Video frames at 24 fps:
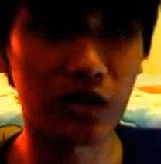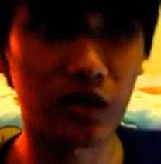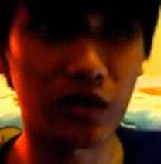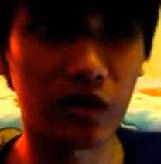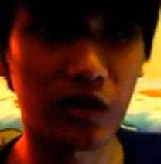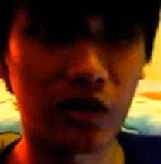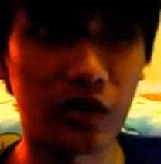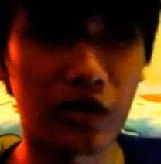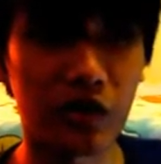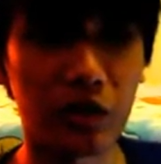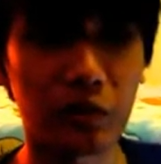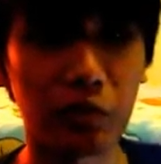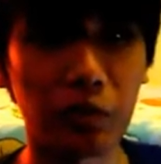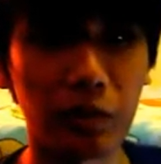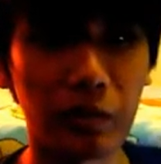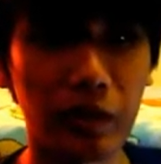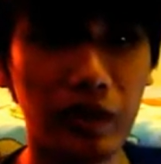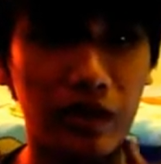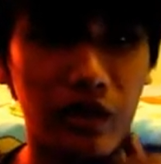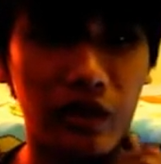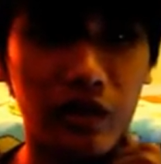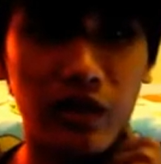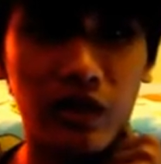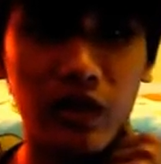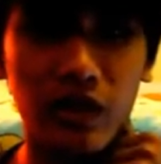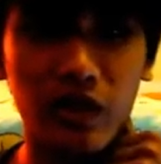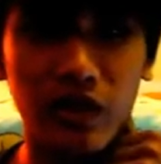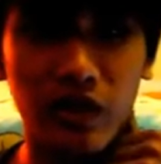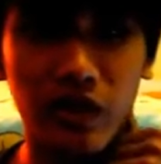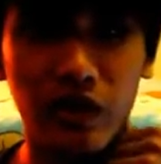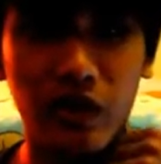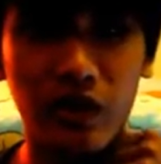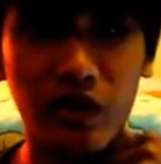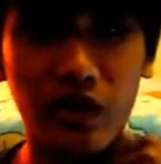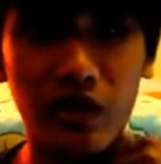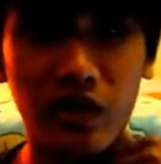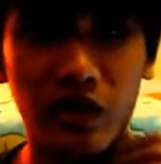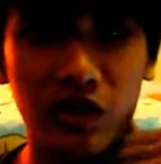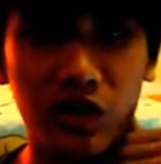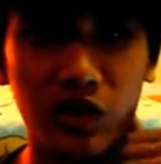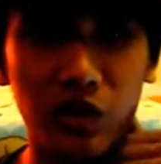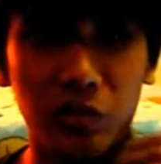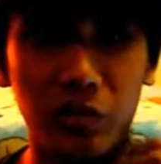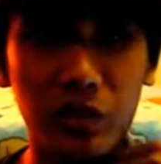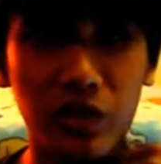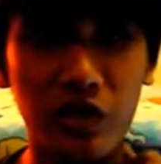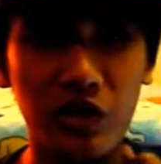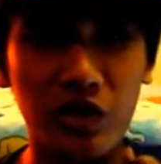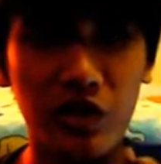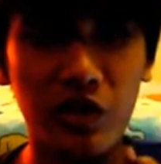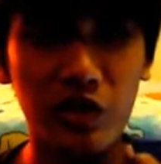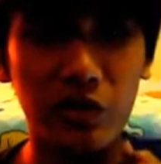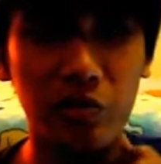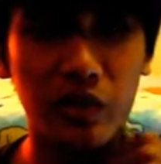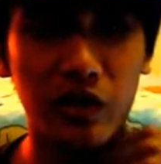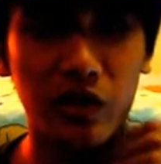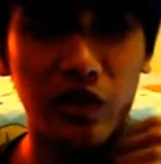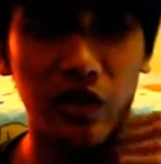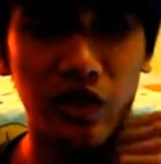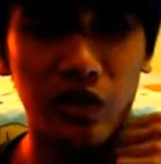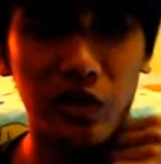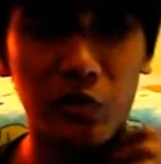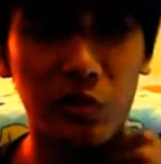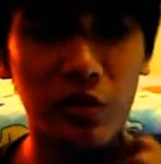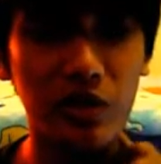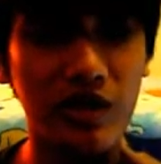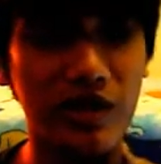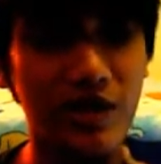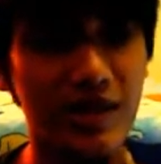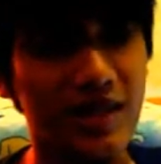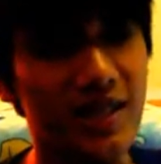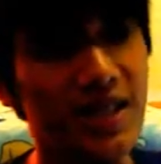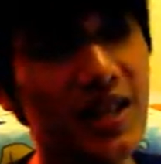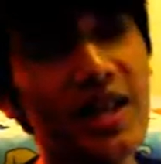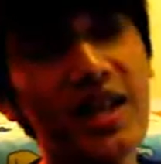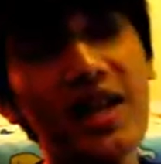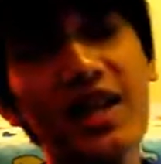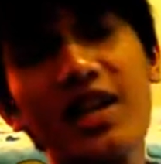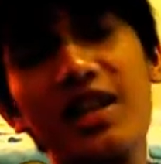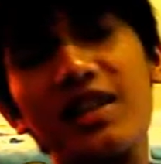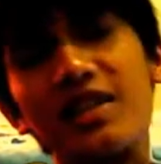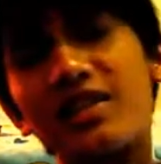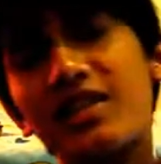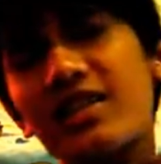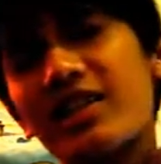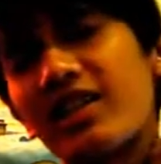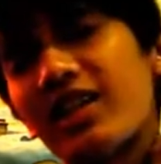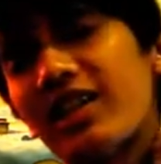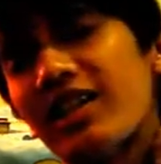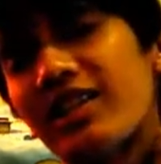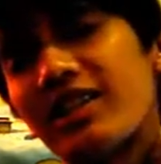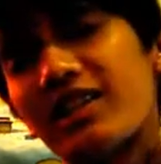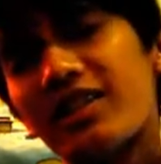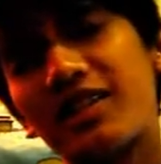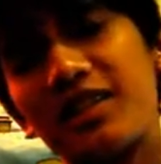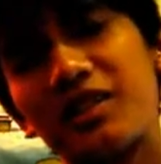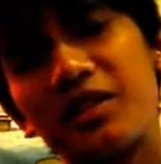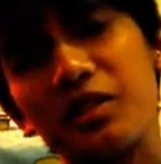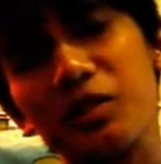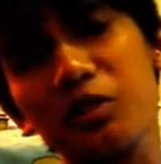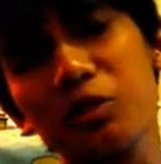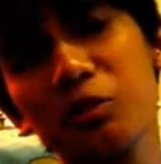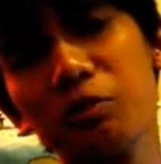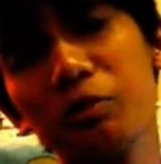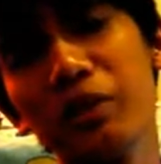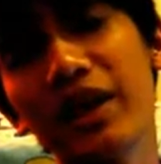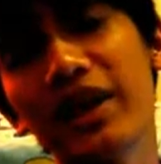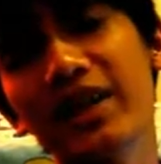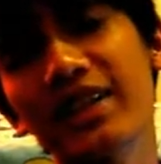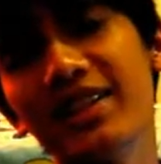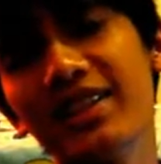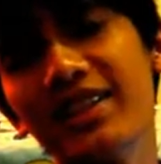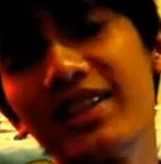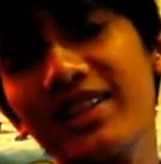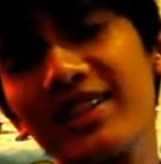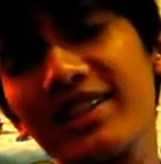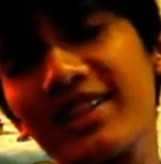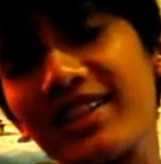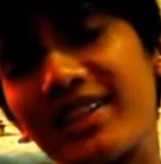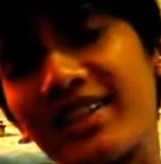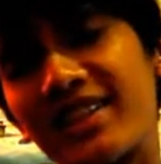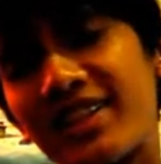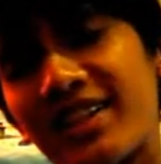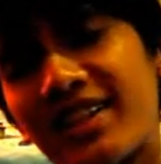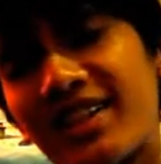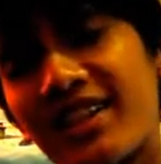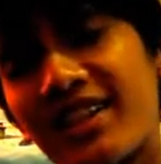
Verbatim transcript: in the diplomat hotel and they start being chased by things which is it's just edited so badly it's